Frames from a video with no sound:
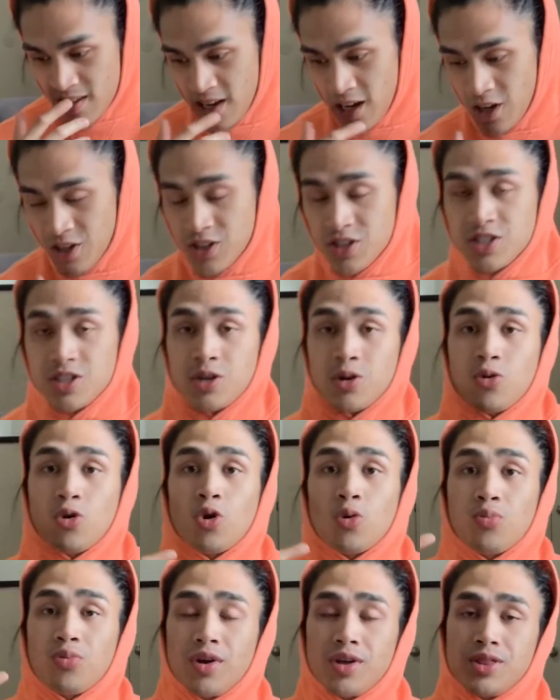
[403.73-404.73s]
I'll just
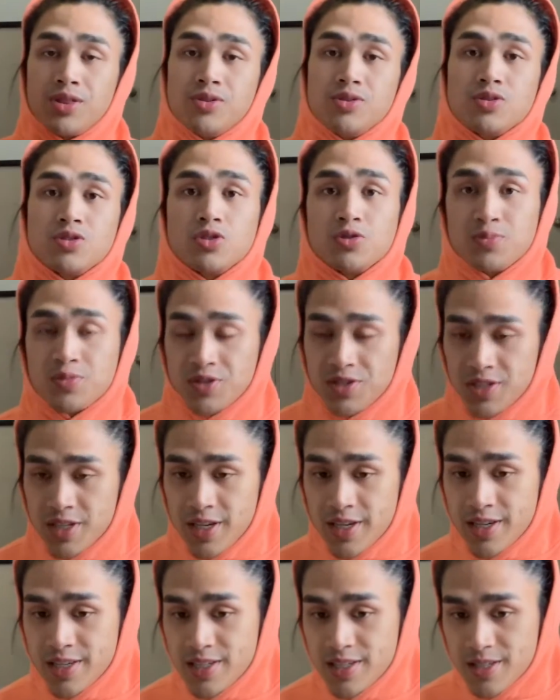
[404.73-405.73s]
incorporate those
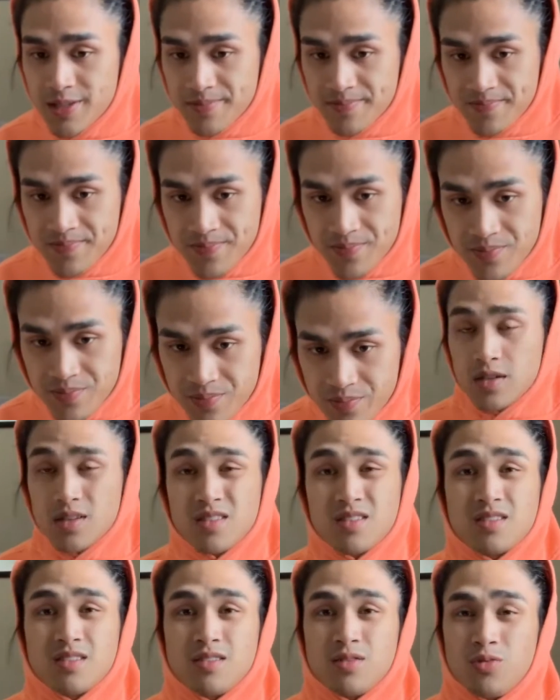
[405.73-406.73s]
supersets,
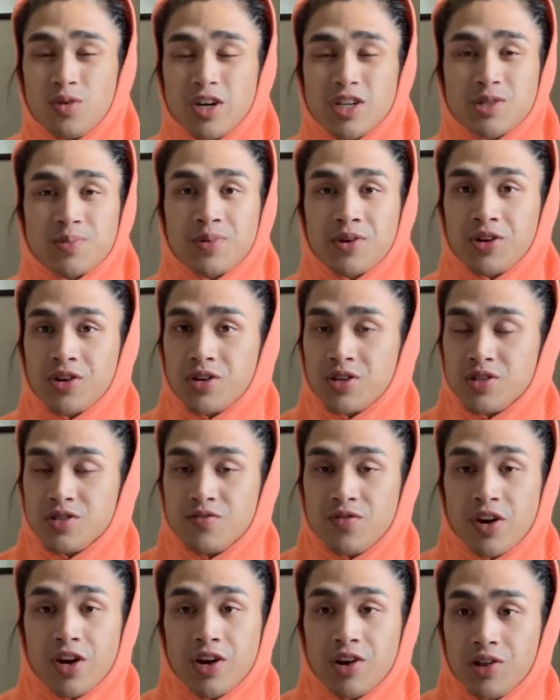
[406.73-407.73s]
rest periods
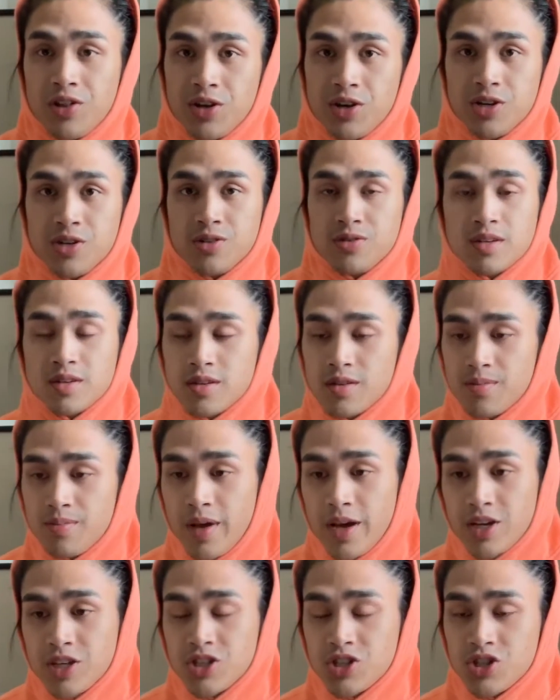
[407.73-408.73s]
very low,
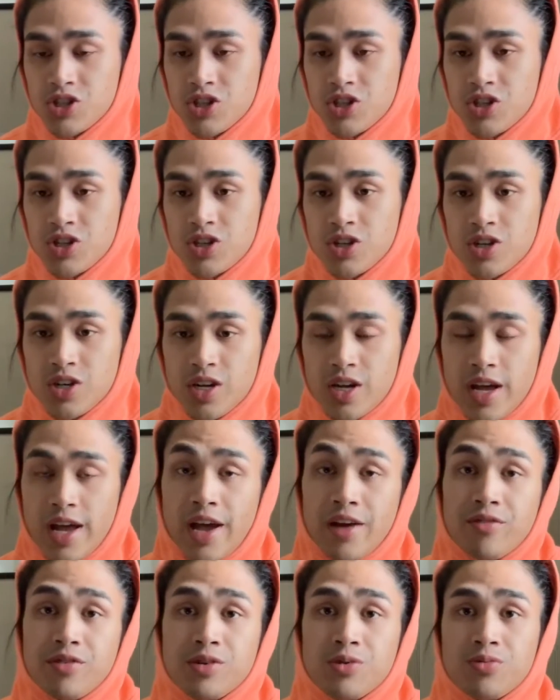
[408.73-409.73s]
making sure
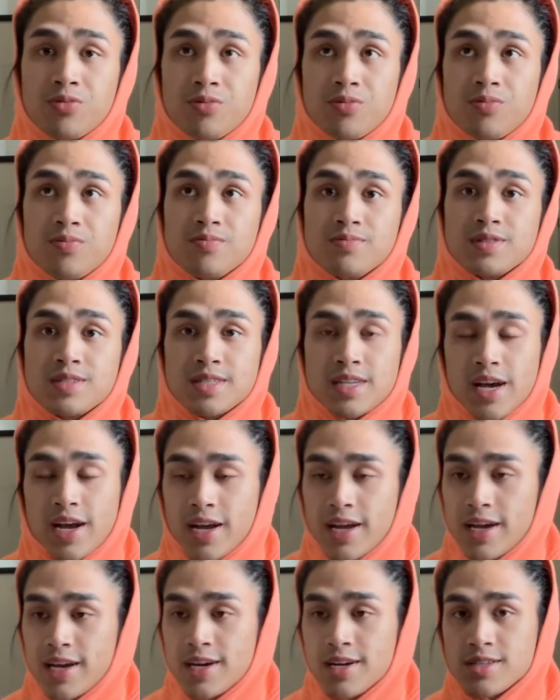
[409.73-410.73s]
every
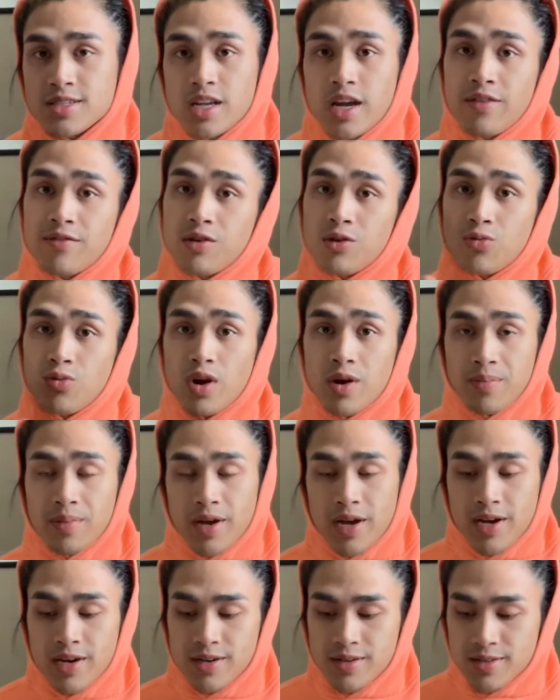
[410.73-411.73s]
set counts, every rep
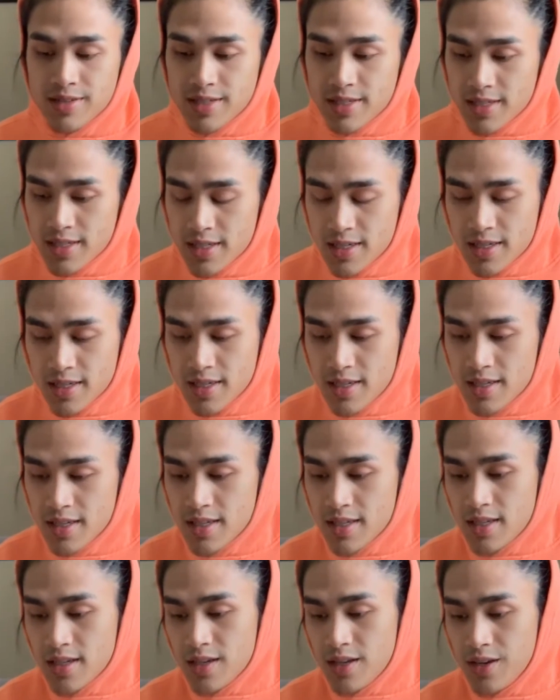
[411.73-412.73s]
counts,
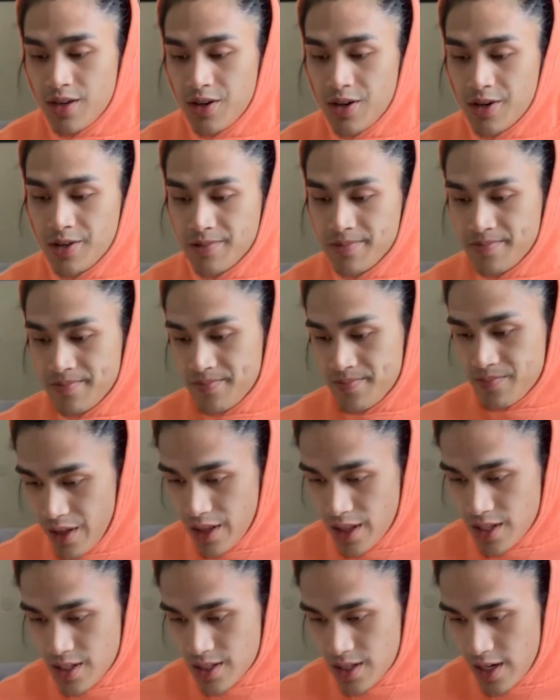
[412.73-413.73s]
you know. I
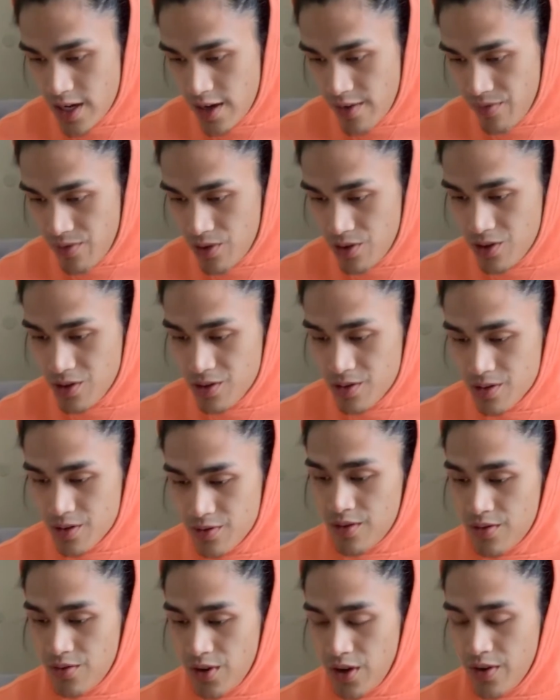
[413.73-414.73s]
think that's gonna have to do it
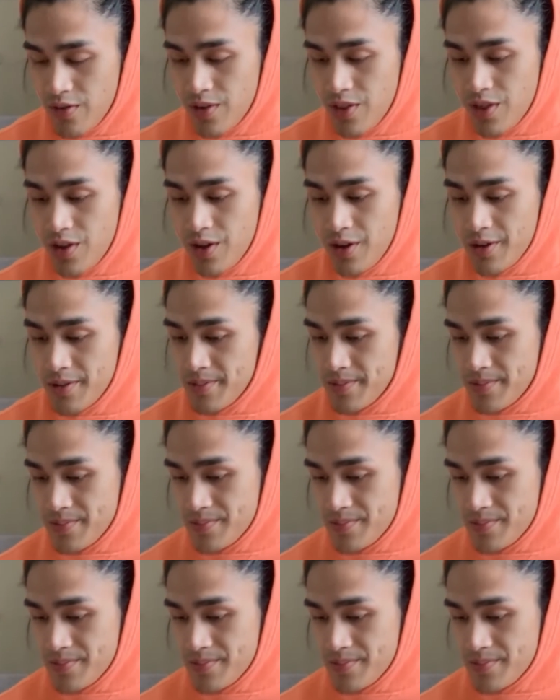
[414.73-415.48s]
for everything.